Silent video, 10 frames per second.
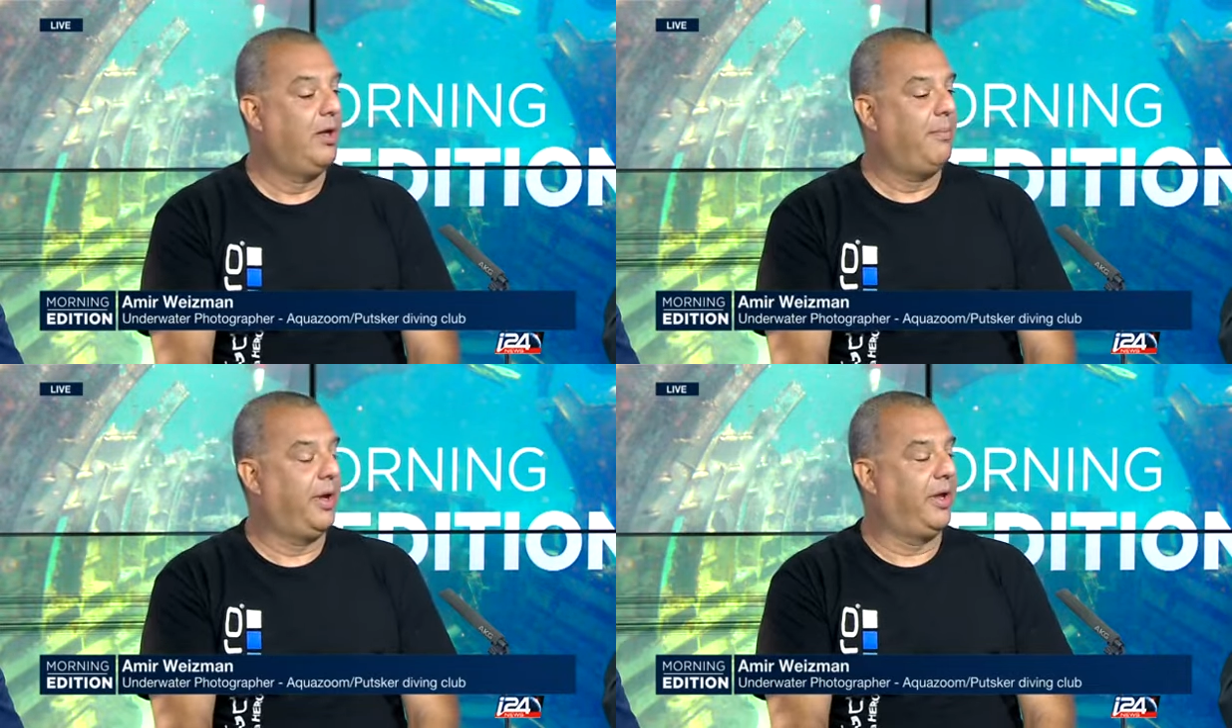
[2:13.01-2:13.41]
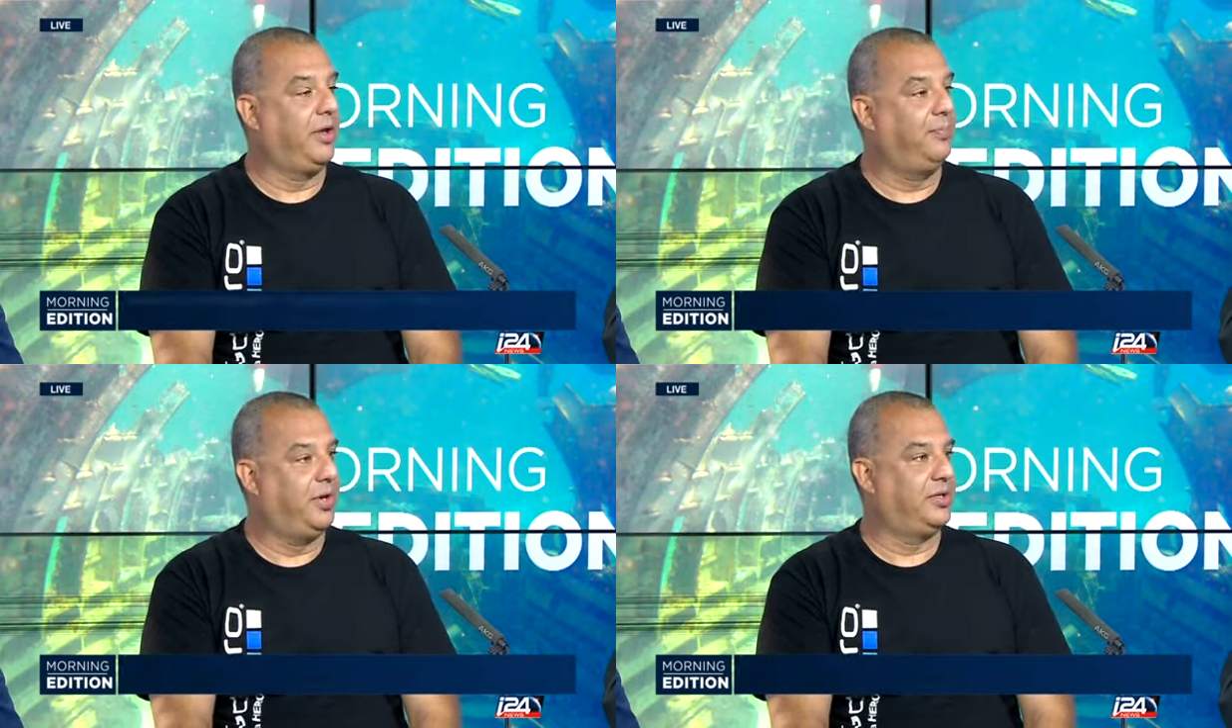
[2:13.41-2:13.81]

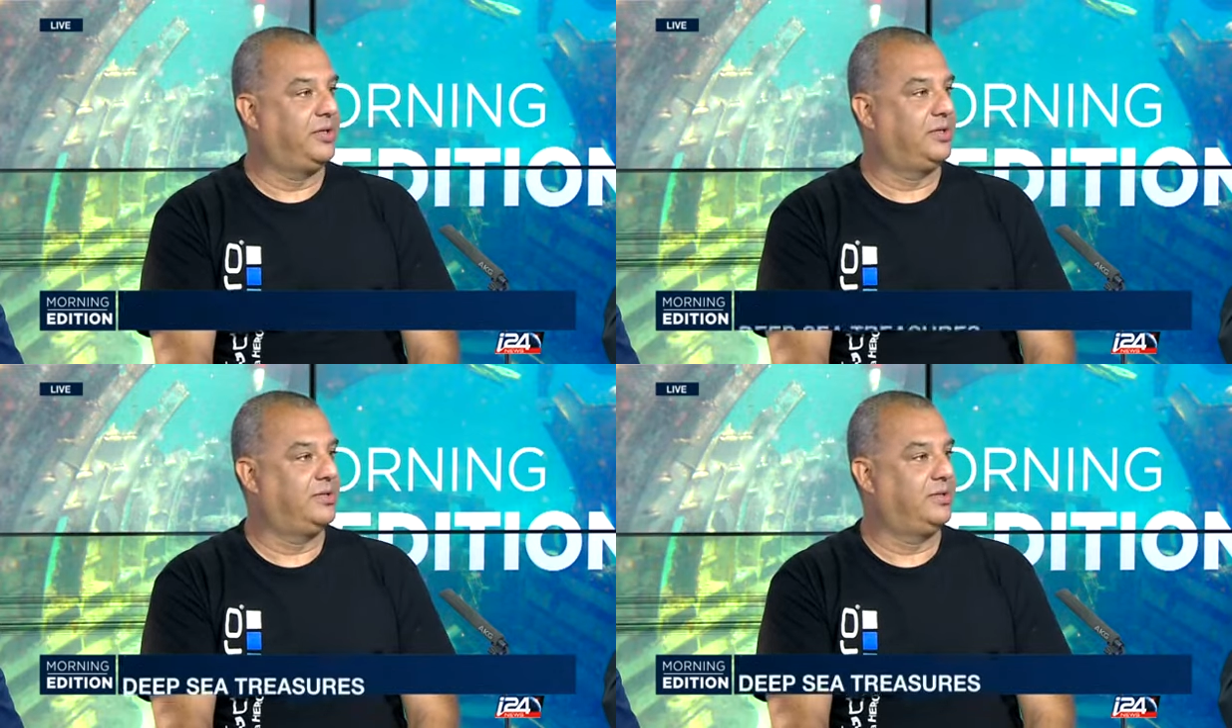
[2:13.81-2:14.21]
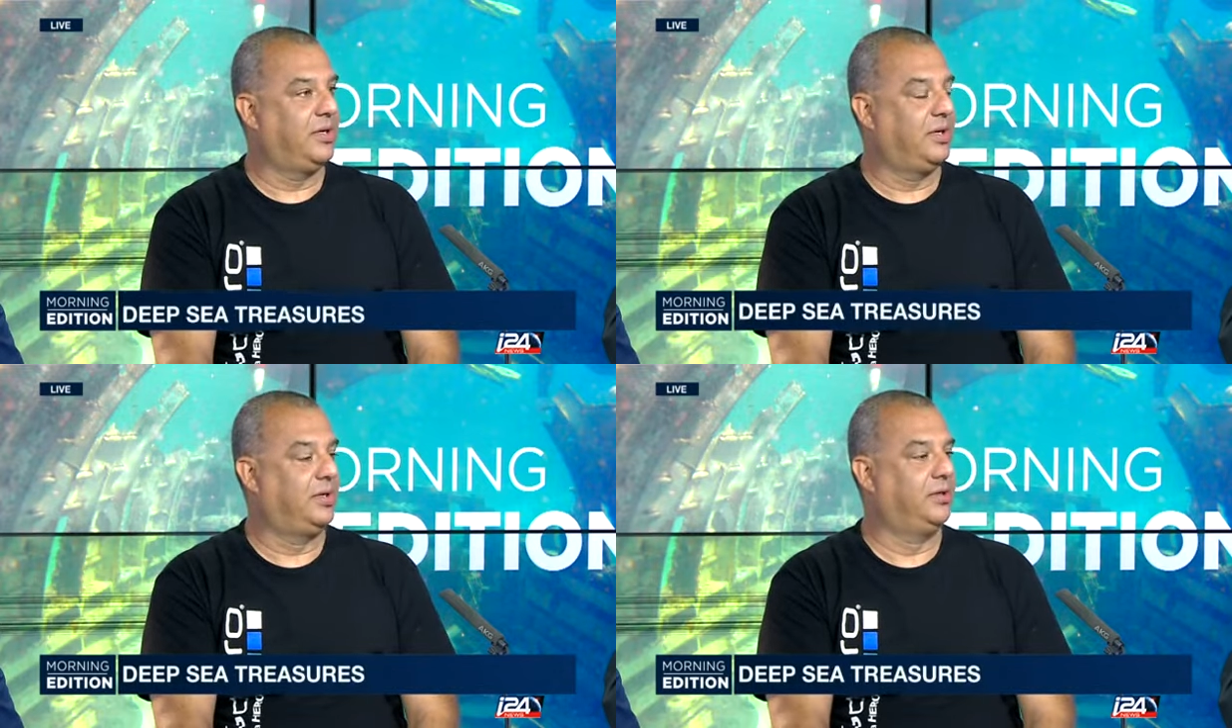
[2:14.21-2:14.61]
making pictures,
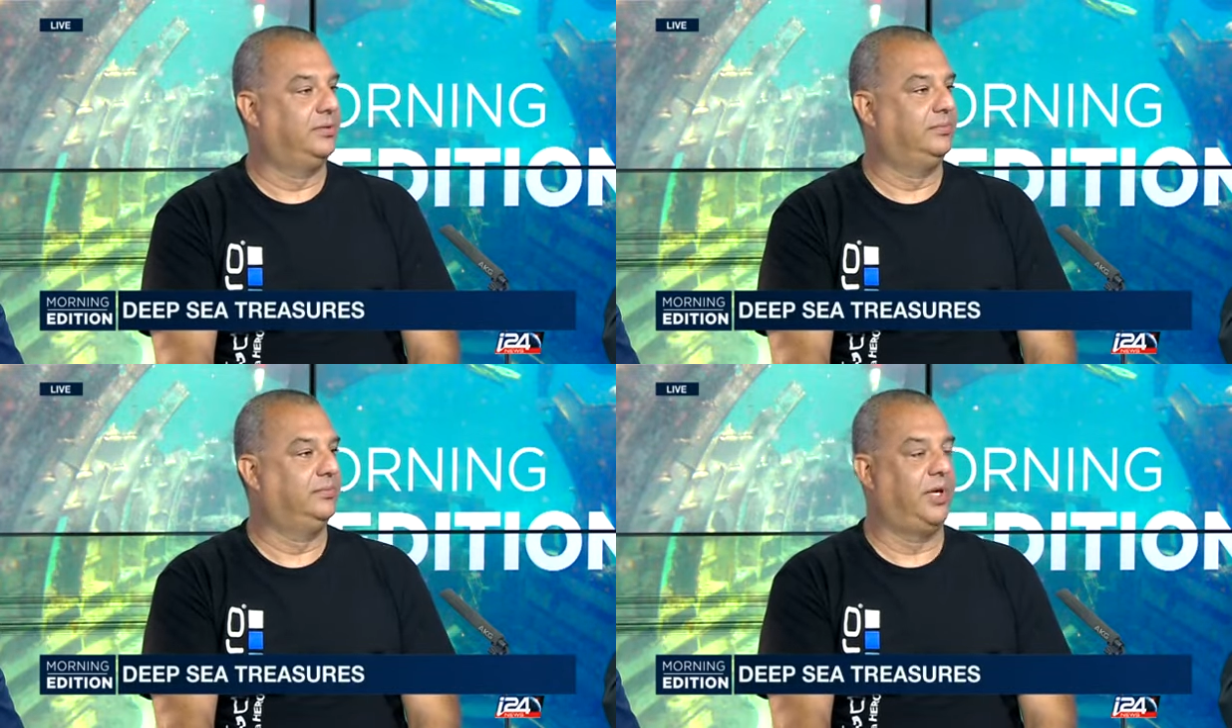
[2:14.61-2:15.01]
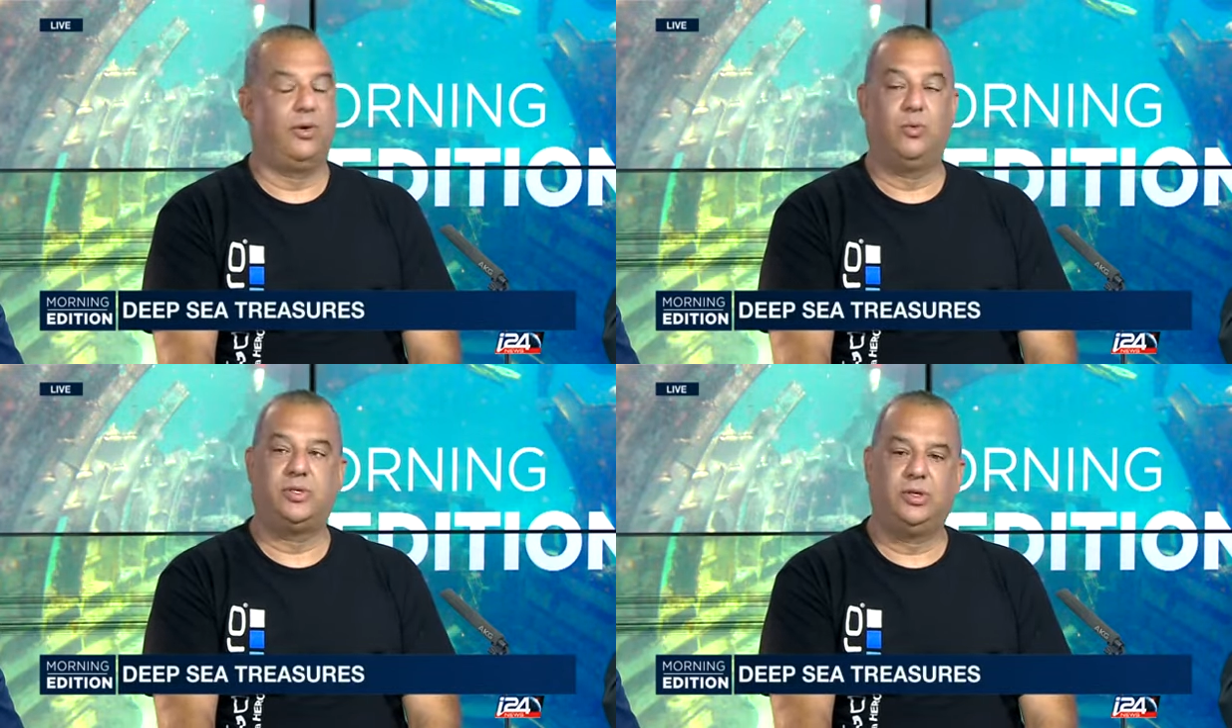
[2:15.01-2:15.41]
and, um, and,
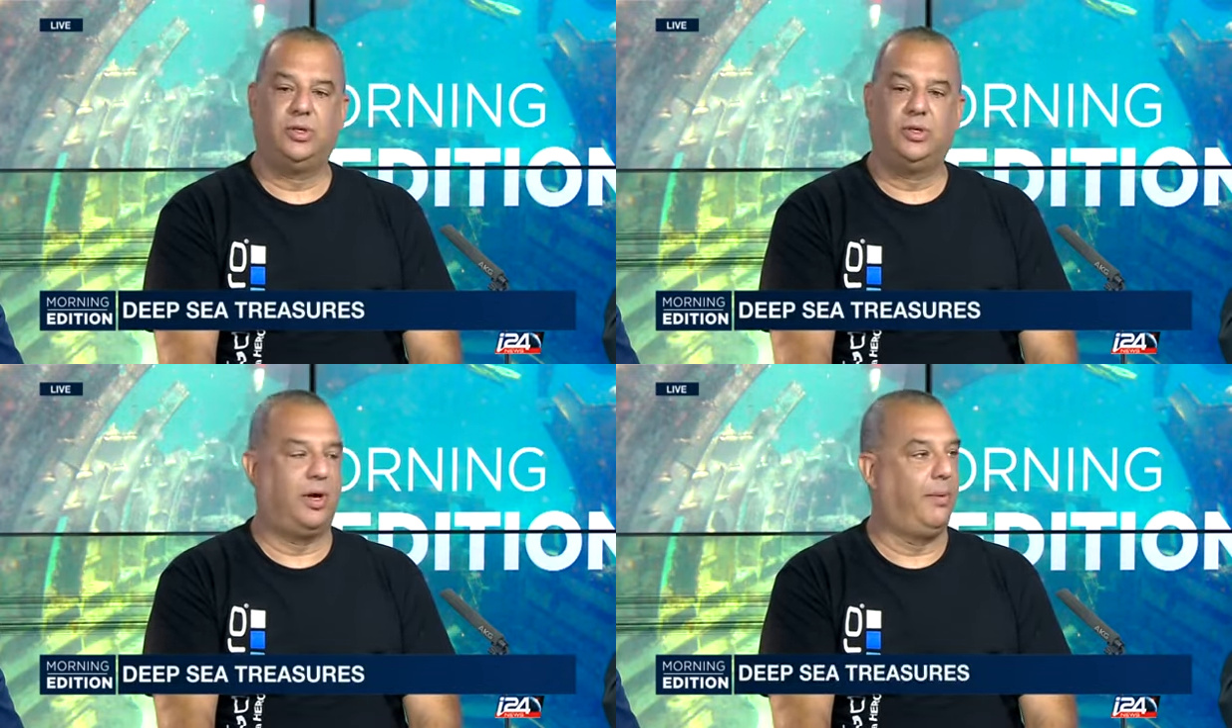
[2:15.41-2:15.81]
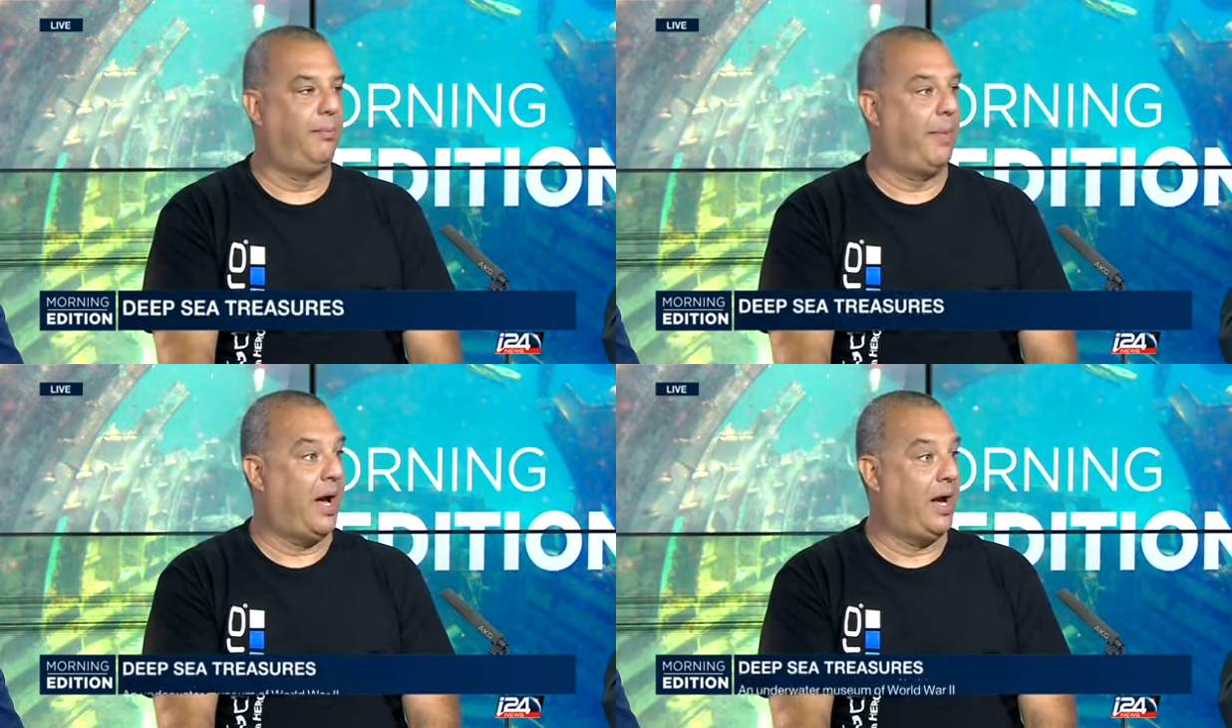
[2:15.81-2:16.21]
we saw a
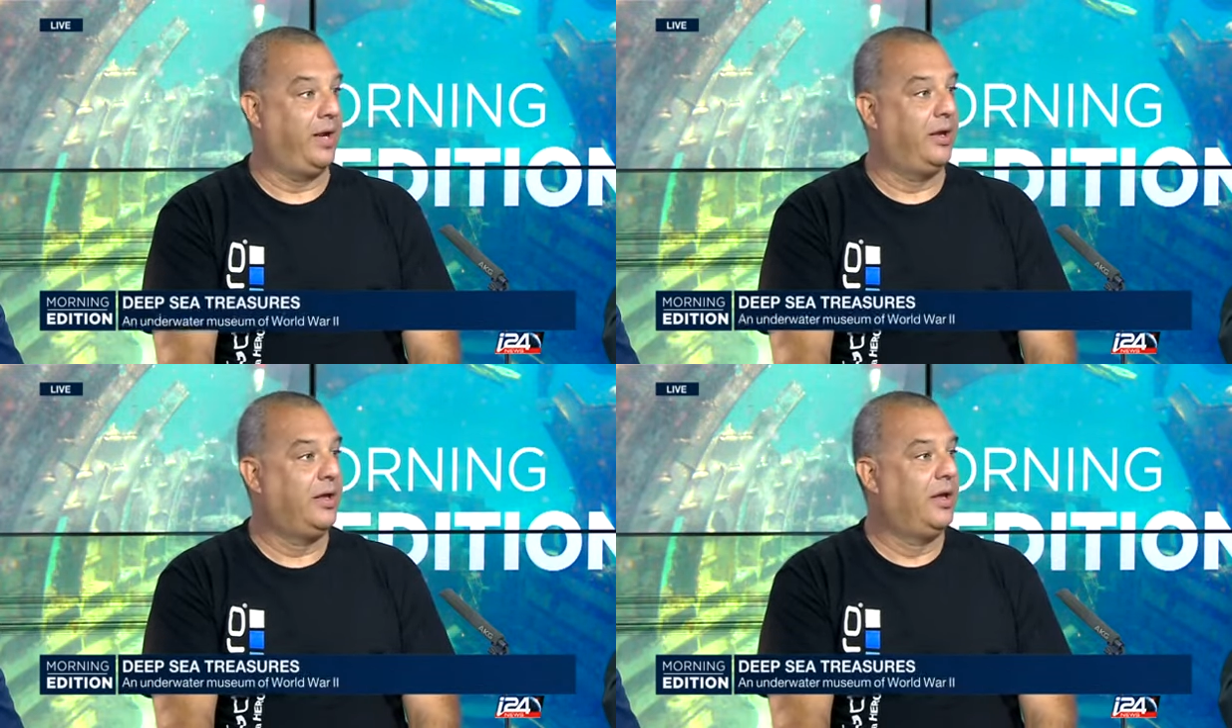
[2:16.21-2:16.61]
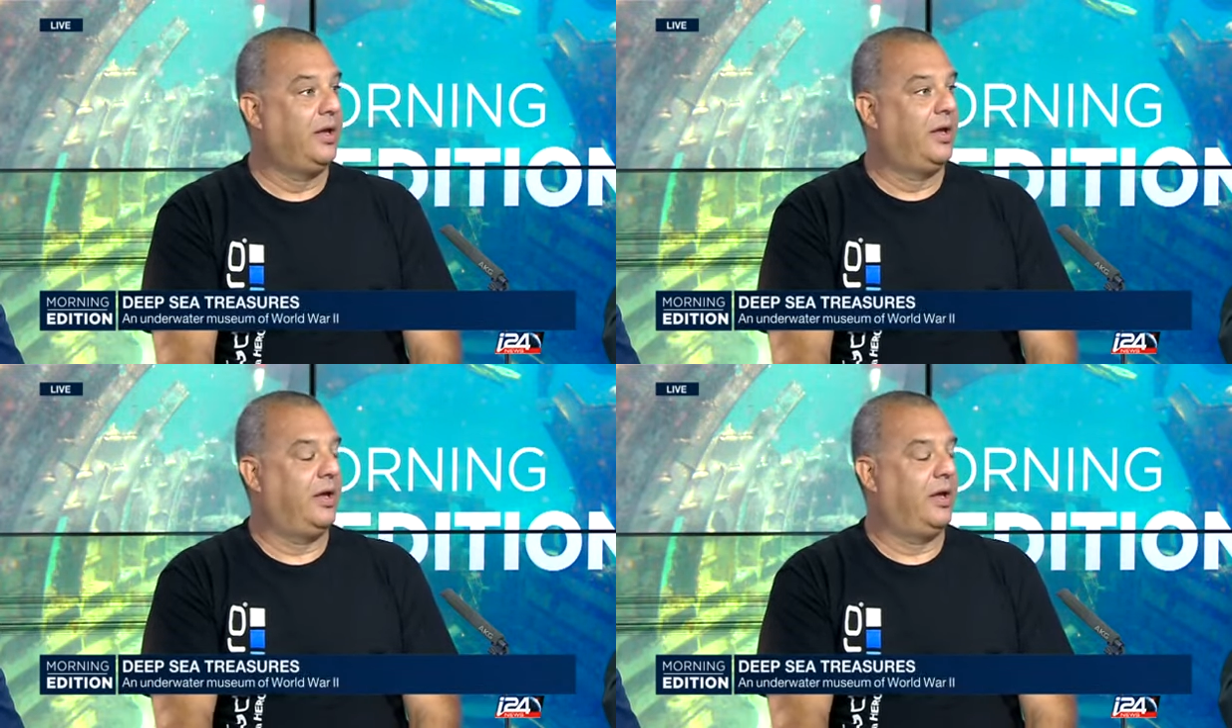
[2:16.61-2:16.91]
mine. Mm-hmm.